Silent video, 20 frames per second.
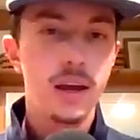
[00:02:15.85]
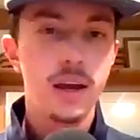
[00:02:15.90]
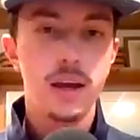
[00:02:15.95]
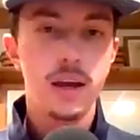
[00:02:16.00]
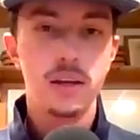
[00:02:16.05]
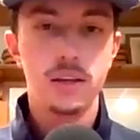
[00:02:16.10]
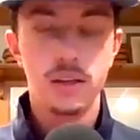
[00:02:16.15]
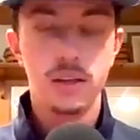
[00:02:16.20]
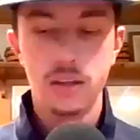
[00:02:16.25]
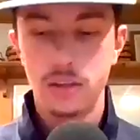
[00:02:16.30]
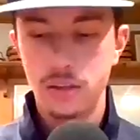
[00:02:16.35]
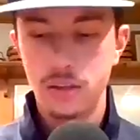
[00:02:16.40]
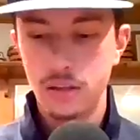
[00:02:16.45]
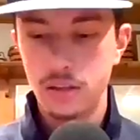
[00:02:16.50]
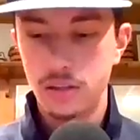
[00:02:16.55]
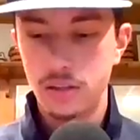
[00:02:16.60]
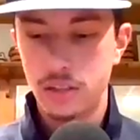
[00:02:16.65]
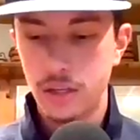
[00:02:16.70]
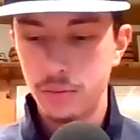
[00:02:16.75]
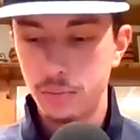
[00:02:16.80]
And
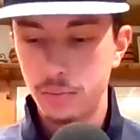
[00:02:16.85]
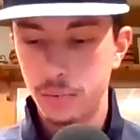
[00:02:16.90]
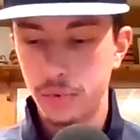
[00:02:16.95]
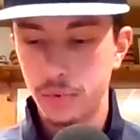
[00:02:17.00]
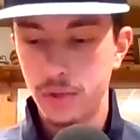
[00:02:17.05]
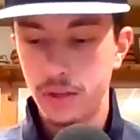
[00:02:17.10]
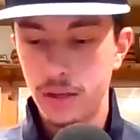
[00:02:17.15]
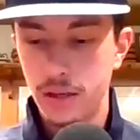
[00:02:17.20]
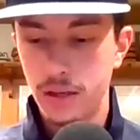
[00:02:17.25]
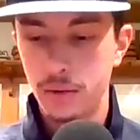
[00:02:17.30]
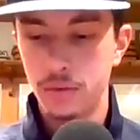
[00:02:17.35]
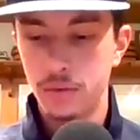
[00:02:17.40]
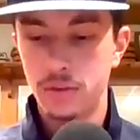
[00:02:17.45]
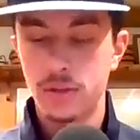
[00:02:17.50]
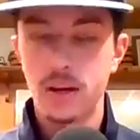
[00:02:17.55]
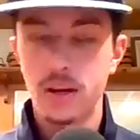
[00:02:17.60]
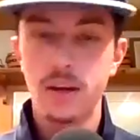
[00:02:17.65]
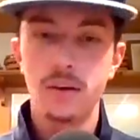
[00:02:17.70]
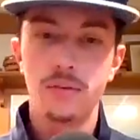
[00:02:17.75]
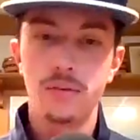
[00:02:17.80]
just simply, it was
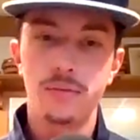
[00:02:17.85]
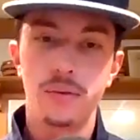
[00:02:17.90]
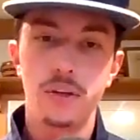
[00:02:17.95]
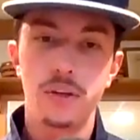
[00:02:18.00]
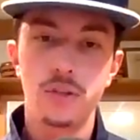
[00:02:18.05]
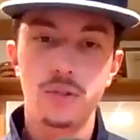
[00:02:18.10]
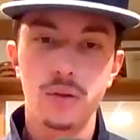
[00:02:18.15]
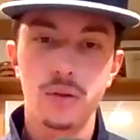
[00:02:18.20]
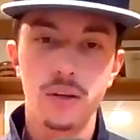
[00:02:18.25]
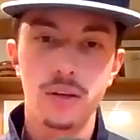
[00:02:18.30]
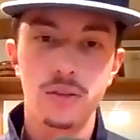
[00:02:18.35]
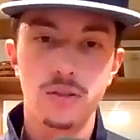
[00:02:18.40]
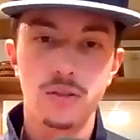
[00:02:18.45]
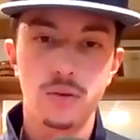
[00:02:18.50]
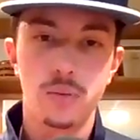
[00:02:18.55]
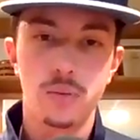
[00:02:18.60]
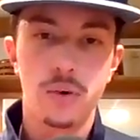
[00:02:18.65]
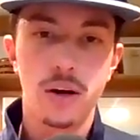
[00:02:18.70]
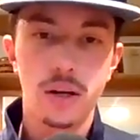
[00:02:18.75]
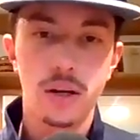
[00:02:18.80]
kind of frustrating
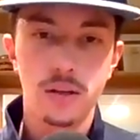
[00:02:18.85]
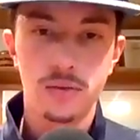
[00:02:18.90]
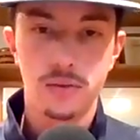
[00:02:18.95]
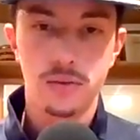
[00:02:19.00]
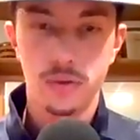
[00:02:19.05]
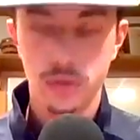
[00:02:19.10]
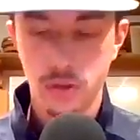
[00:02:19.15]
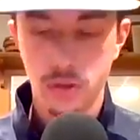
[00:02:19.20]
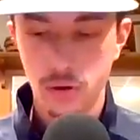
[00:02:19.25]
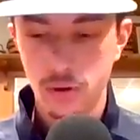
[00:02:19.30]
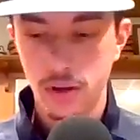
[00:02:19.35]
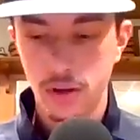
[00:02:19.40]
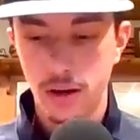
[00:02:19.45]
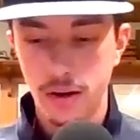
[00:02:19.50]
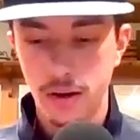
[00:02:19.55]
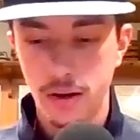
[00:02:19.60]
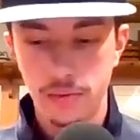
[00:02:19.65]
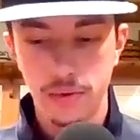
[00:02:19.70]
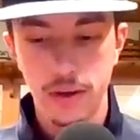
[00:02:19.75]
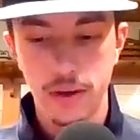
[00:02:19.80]
to watch for
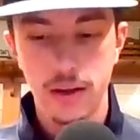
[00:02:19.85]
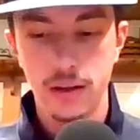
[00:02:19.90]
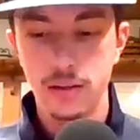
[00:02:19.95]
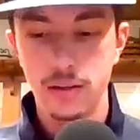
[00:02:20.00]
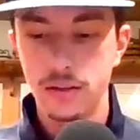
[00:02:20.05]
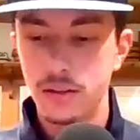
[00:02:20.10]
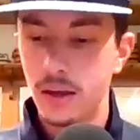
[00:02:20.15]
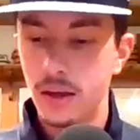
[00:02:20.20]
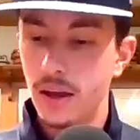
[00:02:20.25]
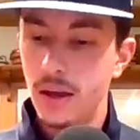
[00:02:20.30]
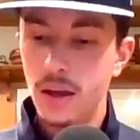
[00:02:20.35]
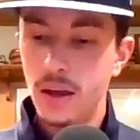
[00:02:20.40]
UConn fans.